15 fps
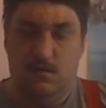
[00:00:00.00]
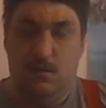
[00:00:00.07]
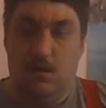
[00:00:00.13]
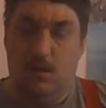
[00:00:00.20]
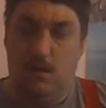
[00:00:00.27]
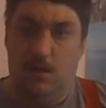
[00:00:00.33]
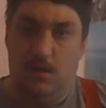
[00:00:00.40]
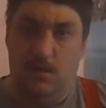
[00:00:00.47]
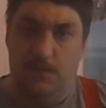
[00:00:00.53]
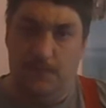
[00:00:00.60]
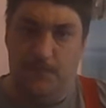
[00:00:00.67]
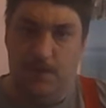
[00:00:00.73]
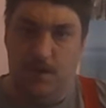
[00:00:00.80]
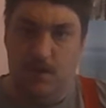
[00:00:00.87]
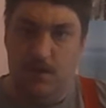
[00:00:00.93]

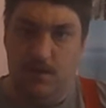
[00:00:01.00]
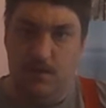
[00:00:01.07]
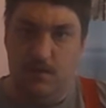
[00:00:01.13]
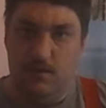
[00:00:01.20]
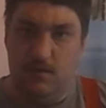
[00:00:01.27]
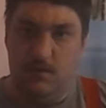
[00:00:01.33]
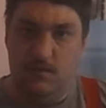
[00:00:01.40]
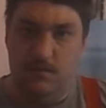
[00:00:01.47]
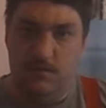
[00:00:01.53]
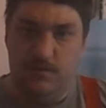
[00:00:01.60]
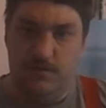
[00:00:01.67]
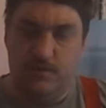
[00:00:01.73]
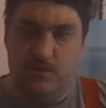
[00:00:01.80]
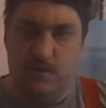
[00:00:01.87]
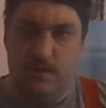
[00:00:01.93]
But
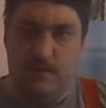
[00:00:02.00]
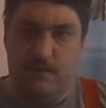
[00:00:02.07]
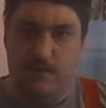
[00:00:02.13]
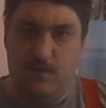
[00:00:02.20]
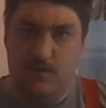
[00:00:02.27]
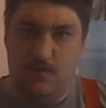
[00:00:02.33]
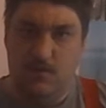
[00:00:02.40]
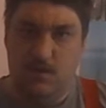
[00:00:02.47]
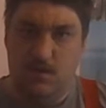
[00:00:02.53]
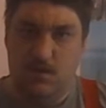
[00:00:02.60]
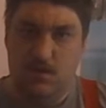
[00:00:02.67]
surely if you